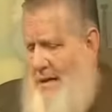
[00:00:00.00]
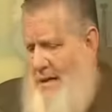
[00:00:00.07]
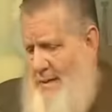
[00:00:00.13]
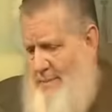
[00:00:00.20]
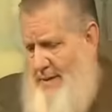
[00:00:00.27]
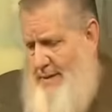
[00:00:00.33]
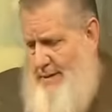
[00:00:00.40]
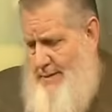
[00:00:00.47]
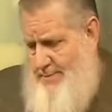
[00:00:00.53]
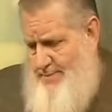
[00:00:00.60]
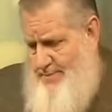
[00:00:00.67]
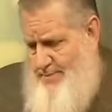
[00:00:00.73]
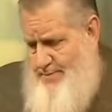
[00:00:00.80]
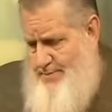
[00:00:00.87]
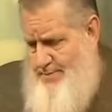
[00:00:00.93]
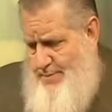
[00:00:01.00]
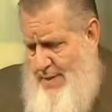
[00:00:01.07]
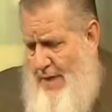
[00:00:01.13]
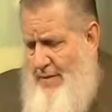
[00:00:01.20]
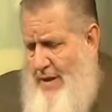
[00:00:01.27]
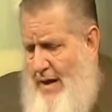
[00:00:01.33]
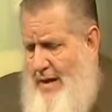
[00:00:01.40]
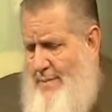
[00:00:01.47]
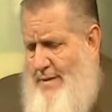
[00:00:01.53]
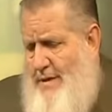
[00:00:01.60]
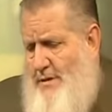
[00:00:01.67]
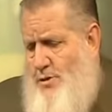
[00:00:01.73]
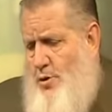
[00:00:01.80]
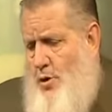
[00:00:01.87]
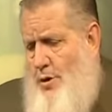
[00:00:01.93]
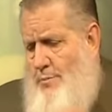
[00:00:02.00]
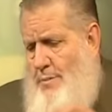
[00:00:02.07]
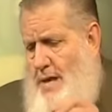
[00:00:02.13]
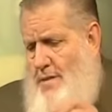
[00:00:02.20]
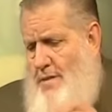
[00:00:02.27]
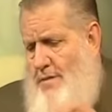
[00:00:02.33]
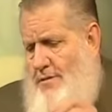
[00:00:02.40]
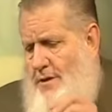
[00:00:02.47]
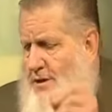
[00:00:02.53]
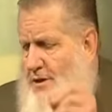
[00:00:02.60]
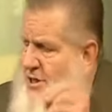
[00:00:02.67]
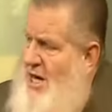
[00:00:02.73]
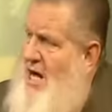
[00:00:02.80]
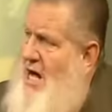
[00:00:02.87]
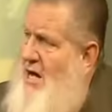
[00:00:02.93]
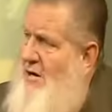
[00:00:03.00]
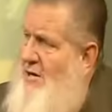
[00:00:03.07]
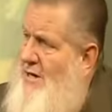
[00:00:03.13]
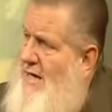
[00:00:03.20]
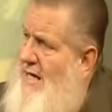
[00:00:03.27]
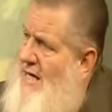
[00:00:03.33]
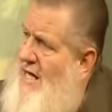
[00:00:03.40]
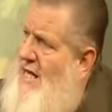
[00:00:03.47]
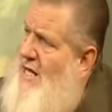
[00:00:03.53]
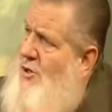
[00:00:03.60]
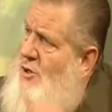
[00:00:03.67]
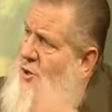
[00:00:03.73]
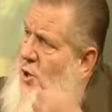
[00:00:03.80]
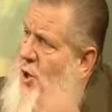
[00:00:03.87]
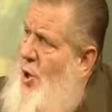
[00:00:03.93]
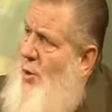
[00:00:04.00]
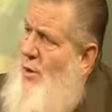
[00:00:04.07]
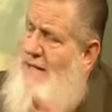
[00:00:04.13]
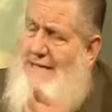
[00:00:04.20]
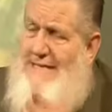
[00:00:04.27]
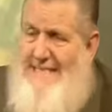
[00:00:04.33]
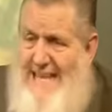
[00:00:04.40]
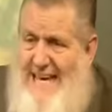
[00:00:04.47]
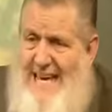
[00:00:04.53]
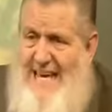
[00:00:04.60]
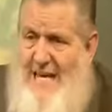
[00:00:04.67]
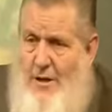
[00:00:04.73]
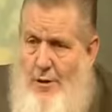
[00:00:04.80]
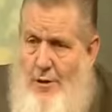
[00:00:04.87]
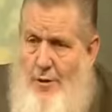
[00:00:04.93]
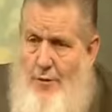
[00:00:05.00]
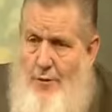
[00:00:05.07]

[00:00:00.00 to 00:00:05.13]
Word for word: a limit. And the limit is going to be that the child cannot go and take